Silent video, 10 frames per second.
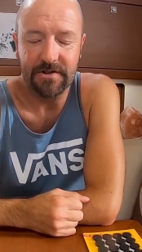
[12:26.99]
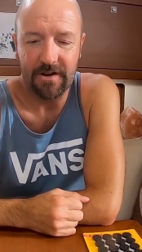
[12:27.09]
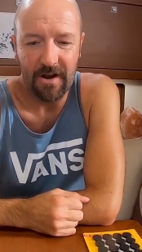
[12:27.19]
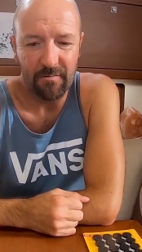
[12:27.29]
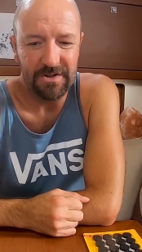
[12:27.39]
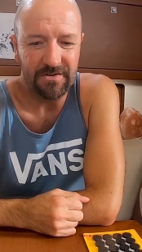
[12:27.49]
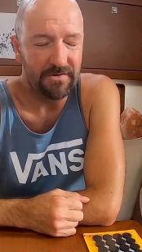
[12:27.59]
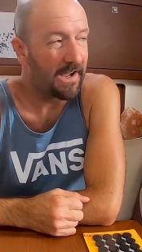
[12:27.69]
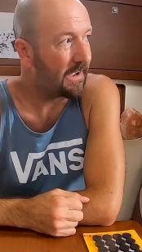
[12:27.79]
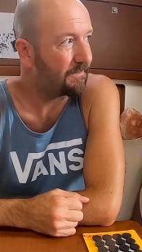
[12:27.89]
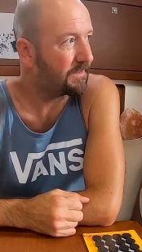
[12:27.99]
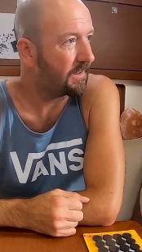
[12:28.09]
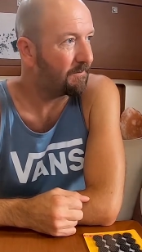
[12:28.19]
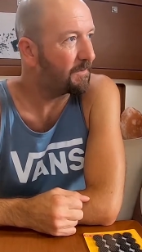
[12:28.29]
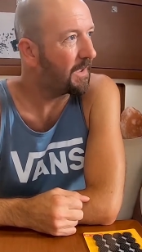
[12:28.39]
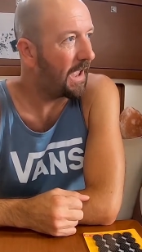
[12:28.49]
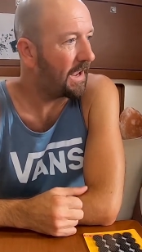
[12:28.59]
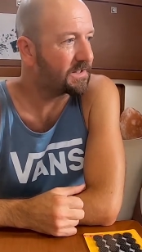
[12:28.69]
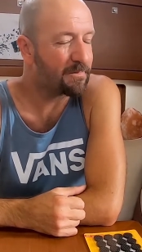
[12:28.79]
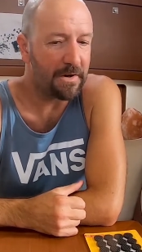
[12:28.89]
and we don't have the
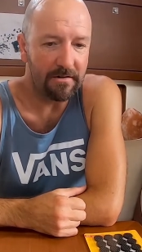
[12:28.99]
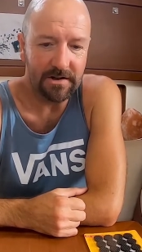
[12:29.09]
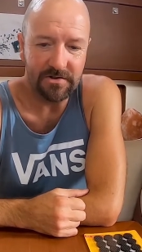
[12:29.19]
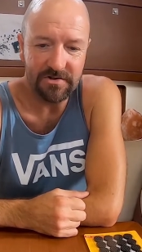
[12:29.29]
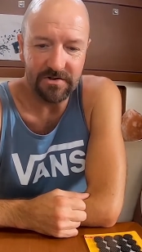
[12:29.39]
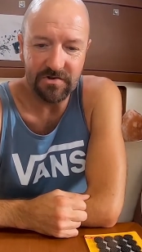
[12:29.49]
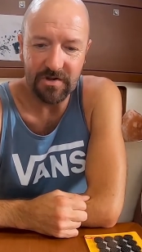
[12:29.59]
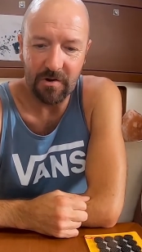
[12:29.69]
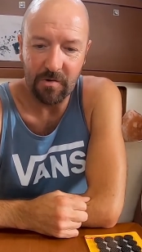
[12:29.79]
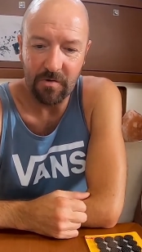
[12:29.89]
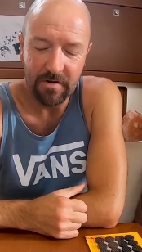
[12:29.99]
experience to sew